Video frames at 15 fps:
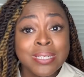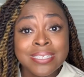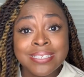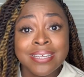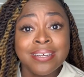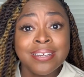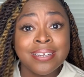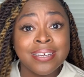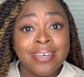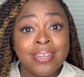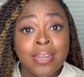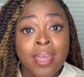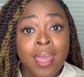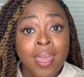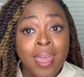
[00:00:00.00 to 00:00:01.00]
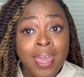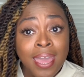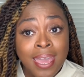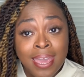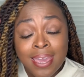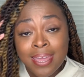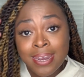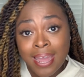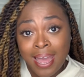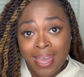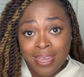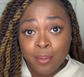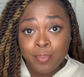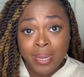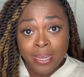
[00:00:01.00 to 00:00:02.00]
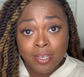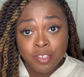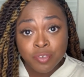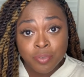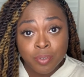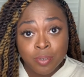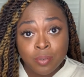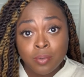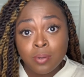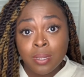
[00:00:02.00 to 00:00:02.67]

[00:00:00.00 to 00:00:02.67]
good. And I am natural.